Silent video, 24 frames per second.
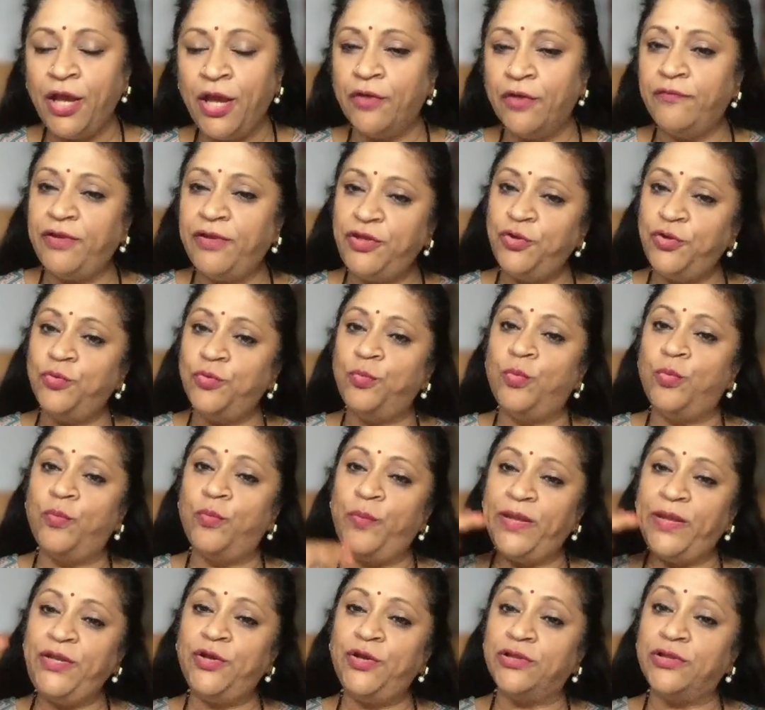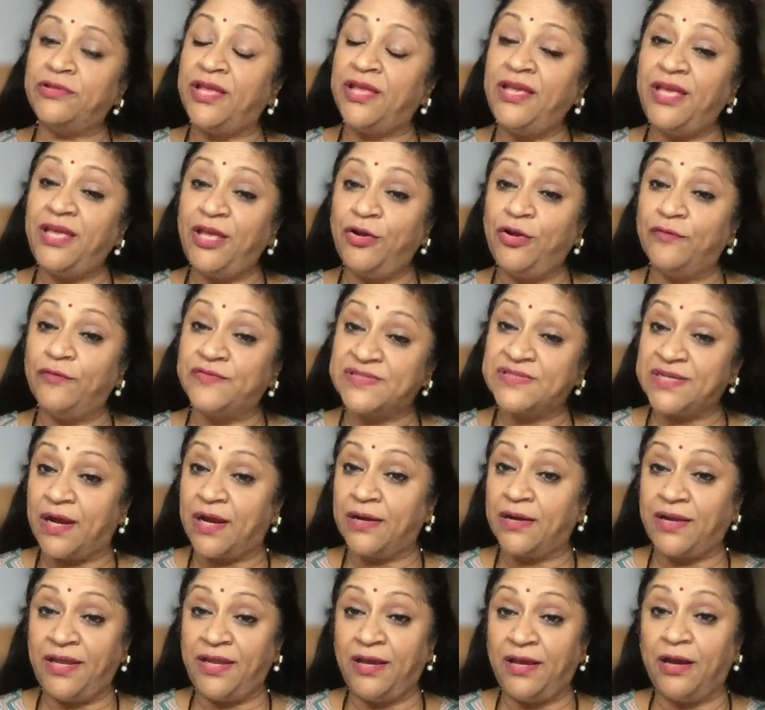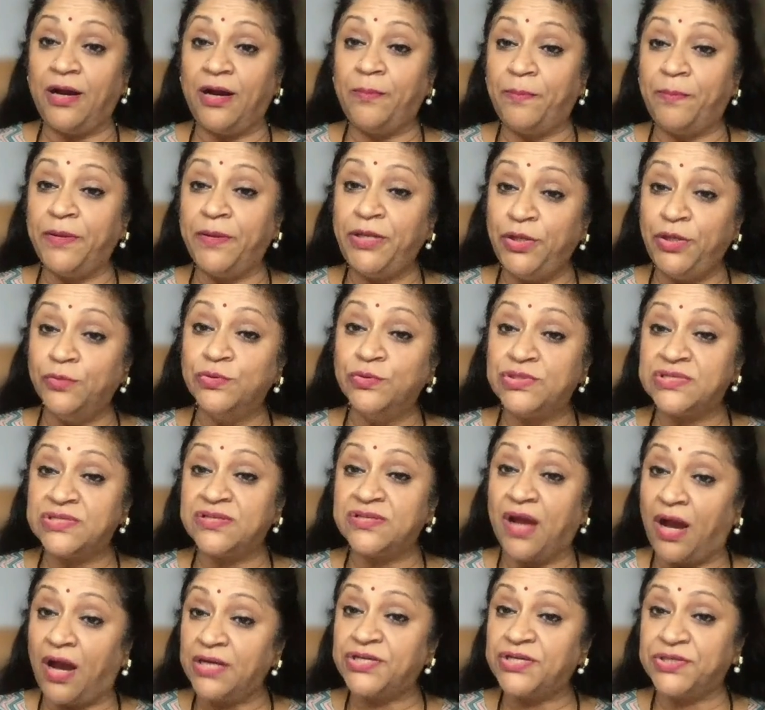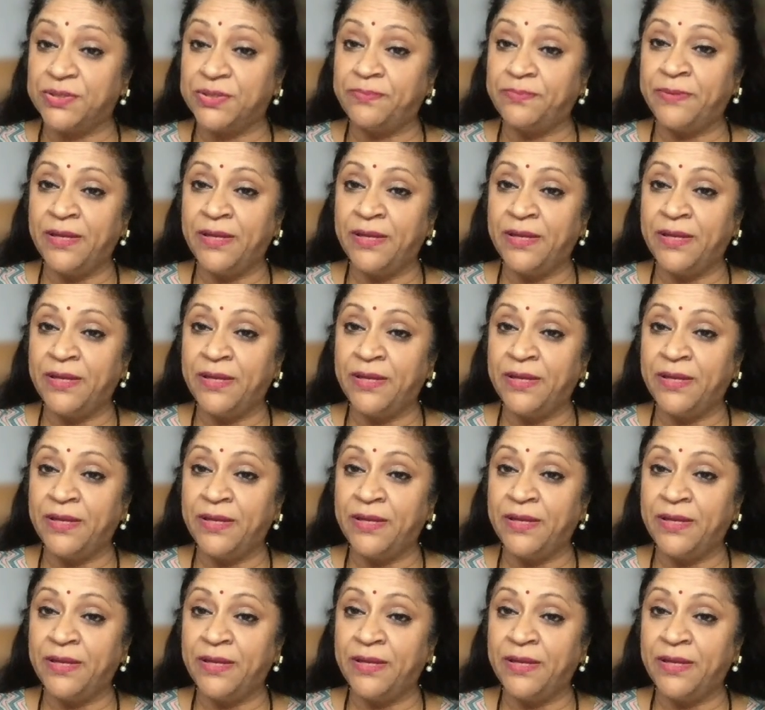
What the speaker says: you're thinking of starting up a new startup